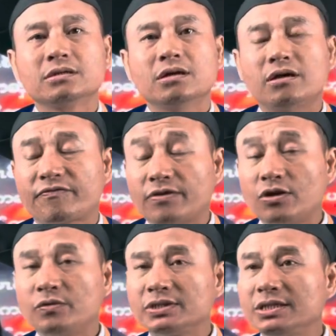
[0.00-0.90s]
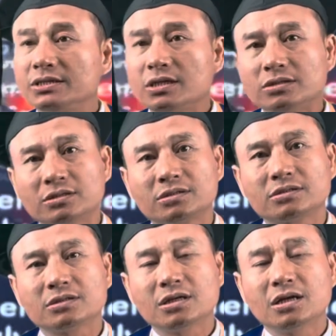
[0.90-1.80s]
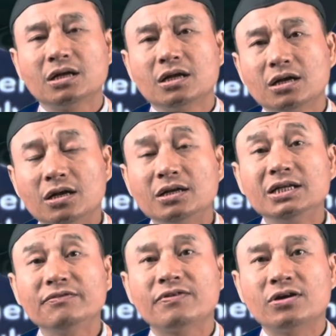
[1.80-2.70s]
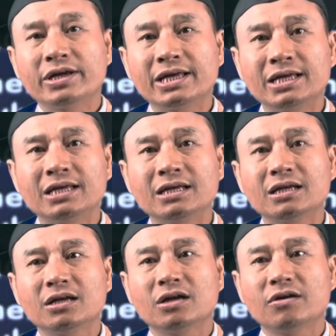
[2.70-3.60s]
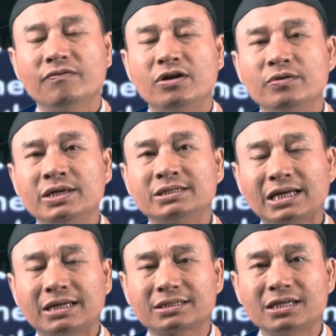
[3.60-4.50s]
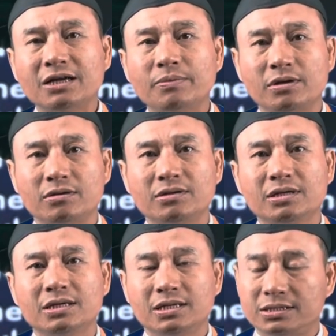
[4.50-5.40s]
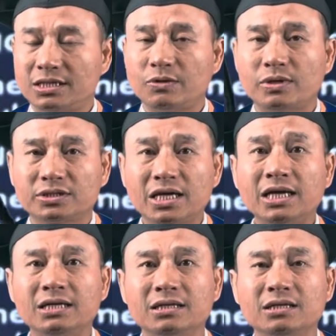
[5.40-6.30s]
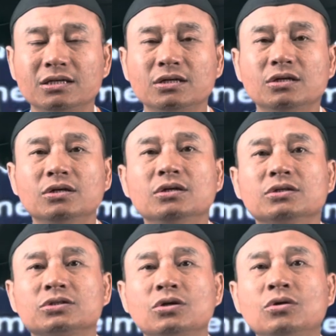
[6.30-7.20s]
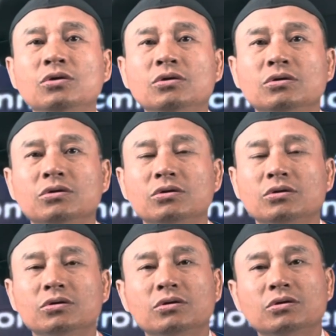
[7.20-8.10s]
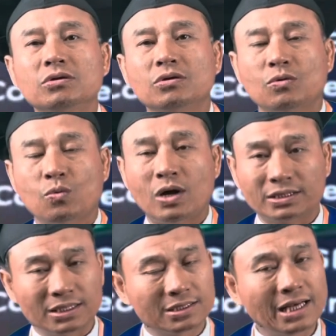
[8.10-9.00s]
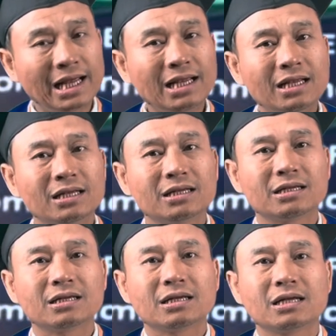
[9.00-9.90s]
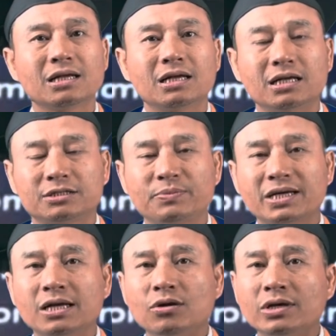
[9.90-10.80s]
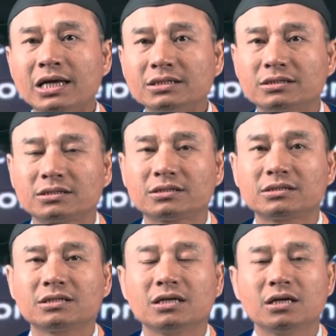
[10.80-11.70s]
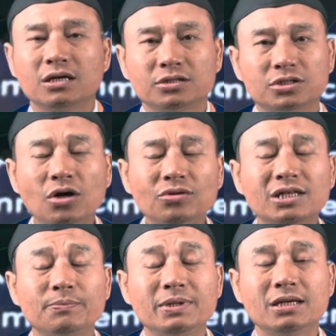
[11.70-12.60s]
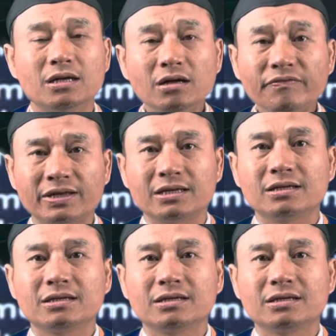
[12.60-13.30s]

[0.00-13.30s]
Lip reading: of following Jesus, learning from him, following his example, his name was changed. So, what's his name? As became known as John the Beloved.